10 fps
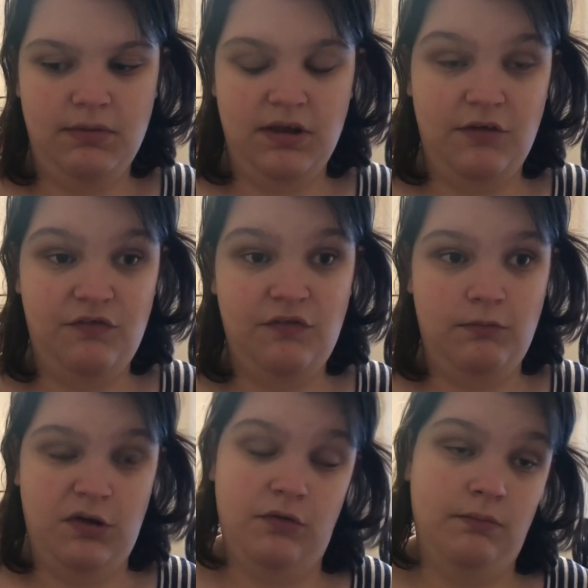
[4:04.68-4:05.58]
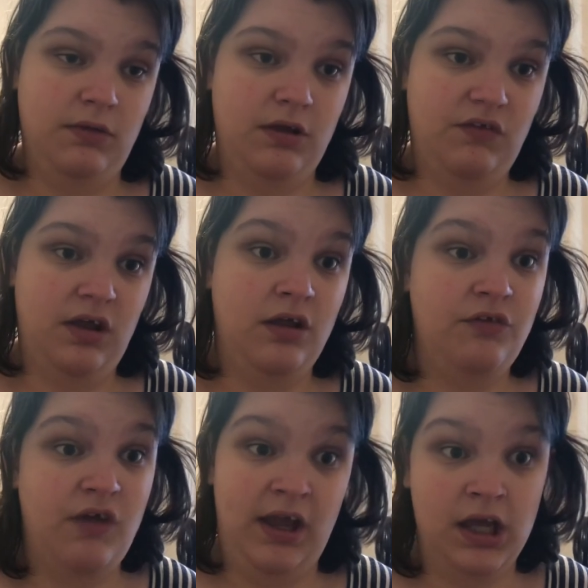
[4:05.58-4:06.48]

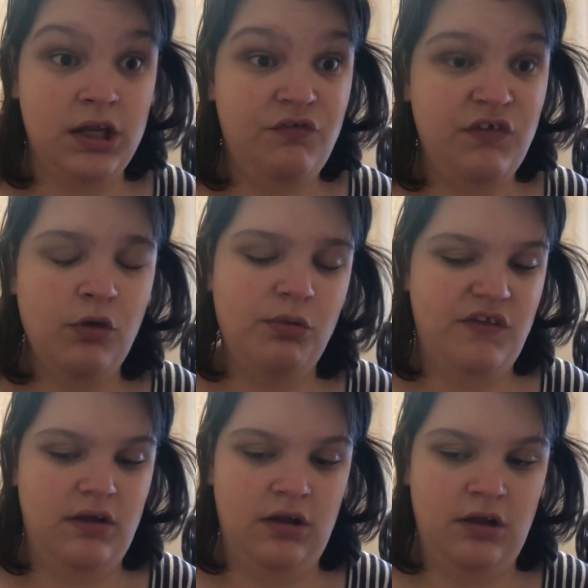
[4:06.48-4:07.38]
I gotta deal with it.